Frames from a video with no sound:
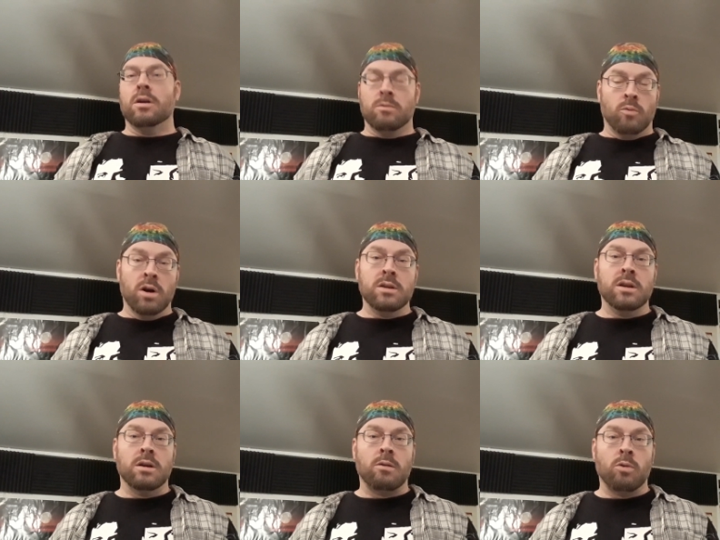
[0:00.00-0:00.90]

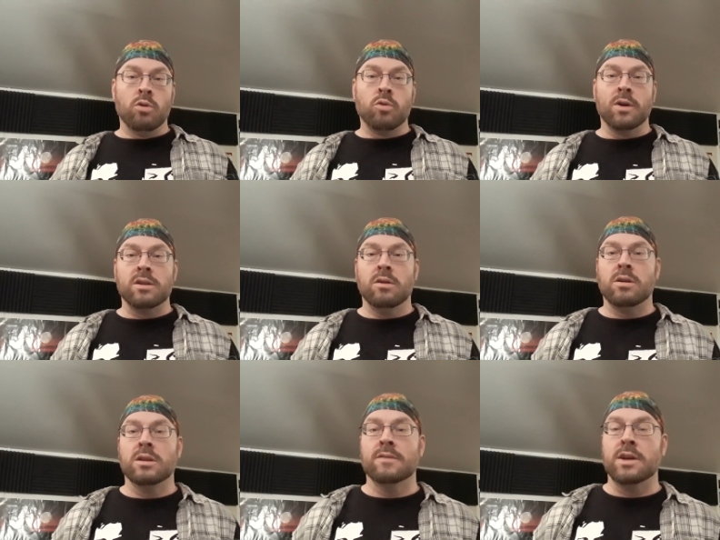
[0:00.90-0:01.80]
One real quick note
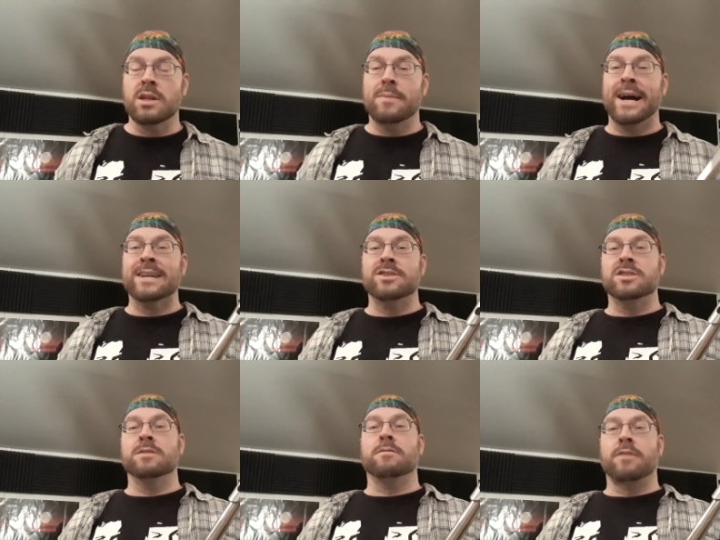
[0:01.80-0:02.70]
on Living in the Past,
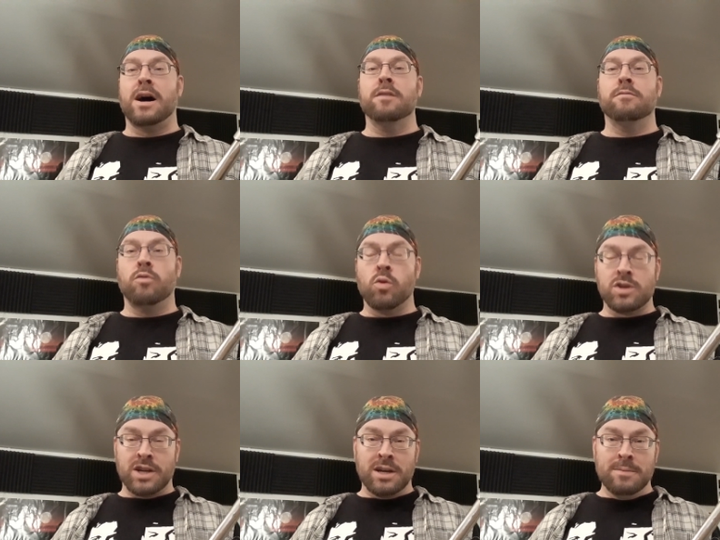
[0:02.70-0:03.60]
it's in 5/4
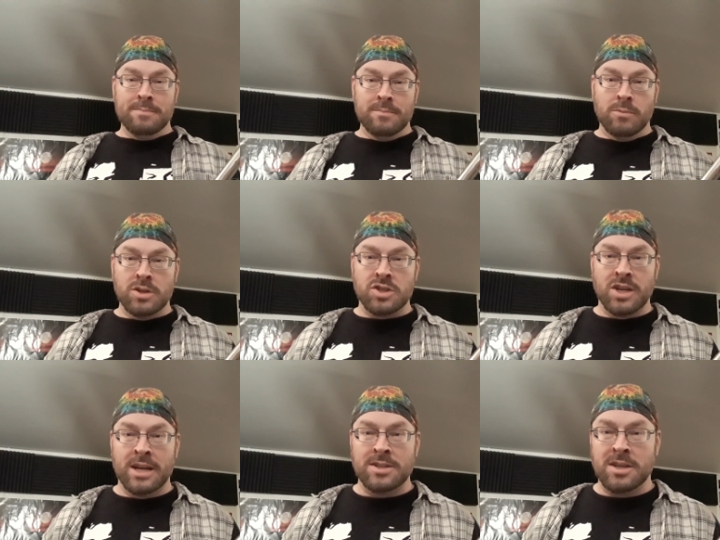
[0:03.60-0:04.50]
time, which,
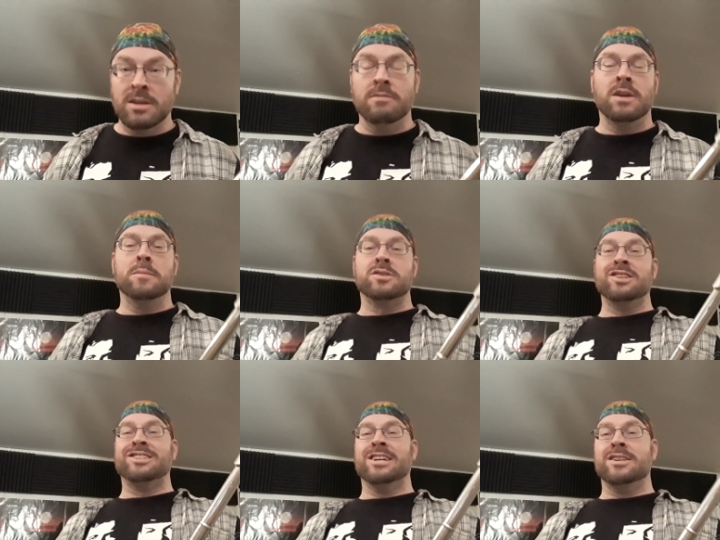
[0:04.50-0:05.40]
as Ian famously
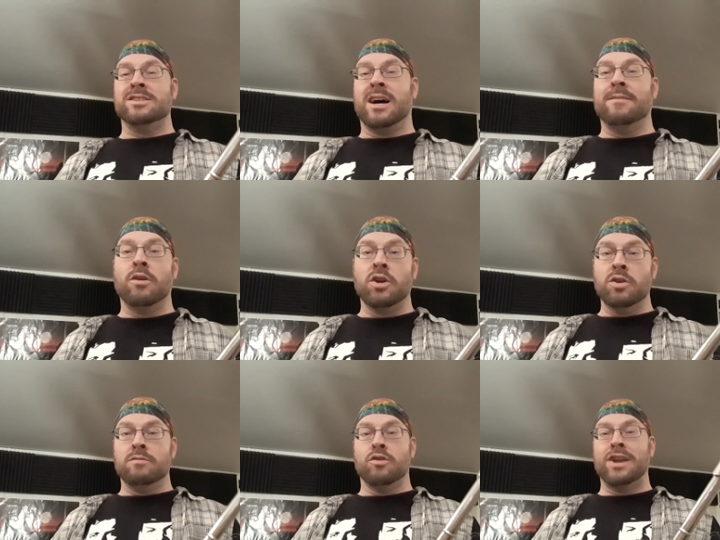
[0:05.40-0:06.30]
said, is not very
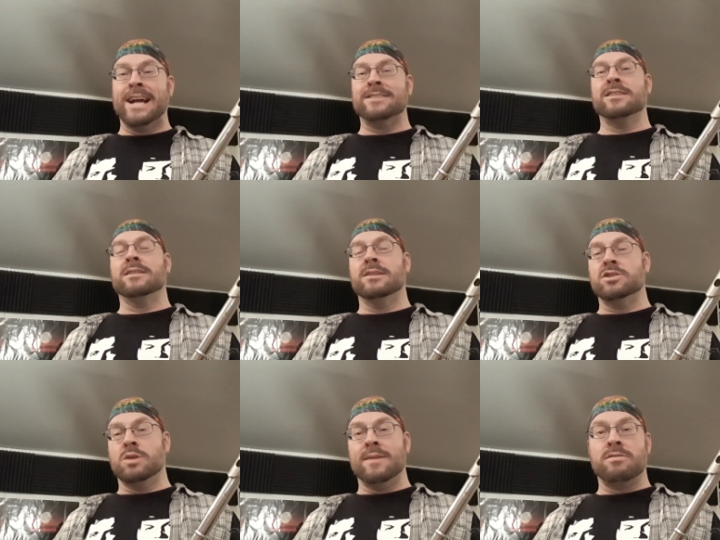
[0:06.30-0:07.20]
good for dancing unless
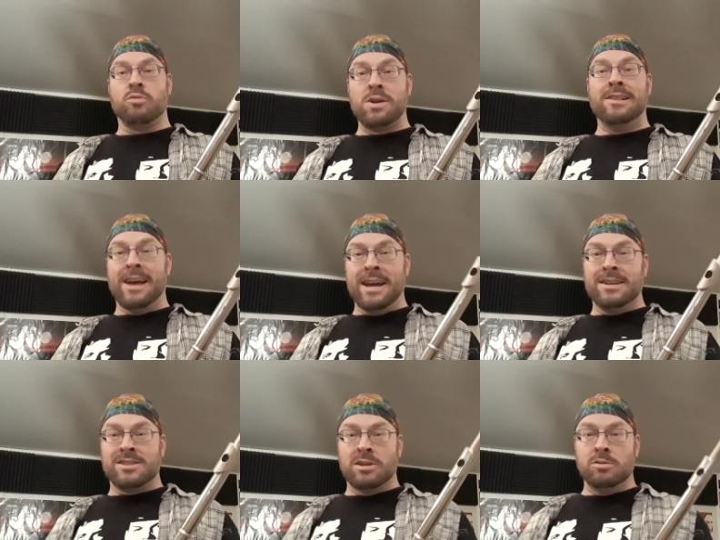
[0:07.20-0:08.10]
you have 3
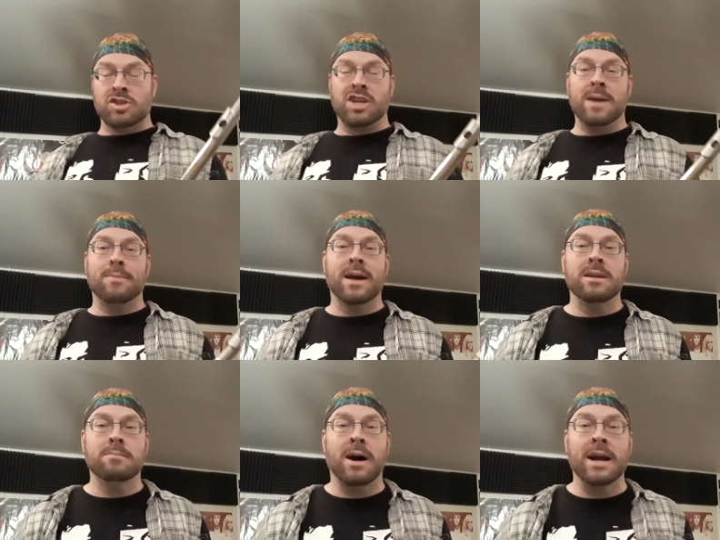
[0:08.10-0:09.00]
legs. So just keep that
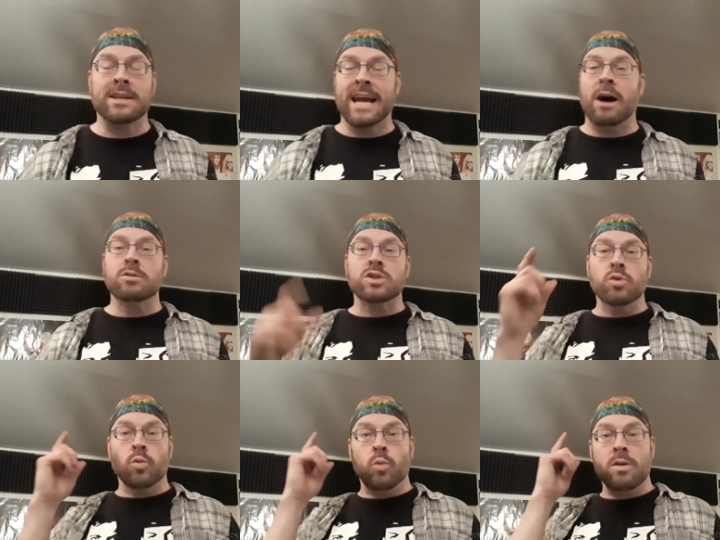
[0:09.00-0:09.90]
in mind. Count
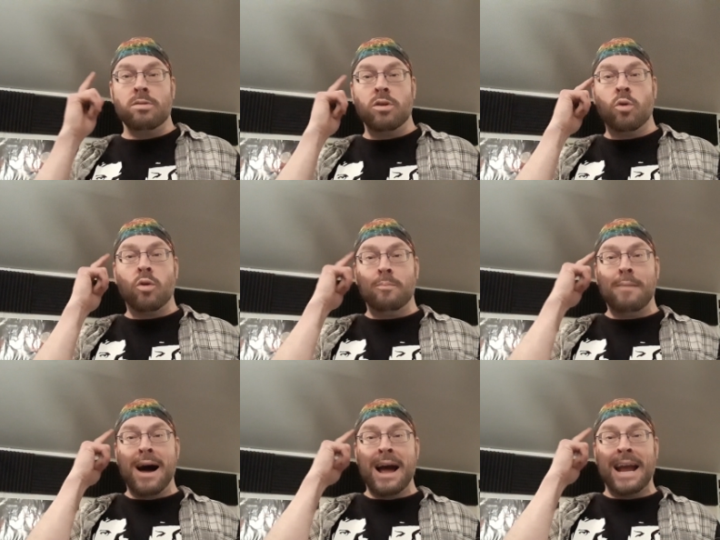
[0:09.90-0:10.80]
with your
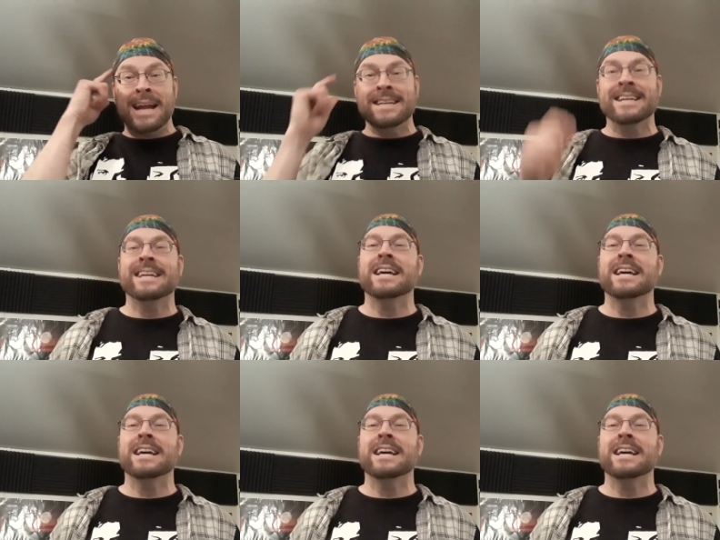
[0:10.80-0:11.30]
mind.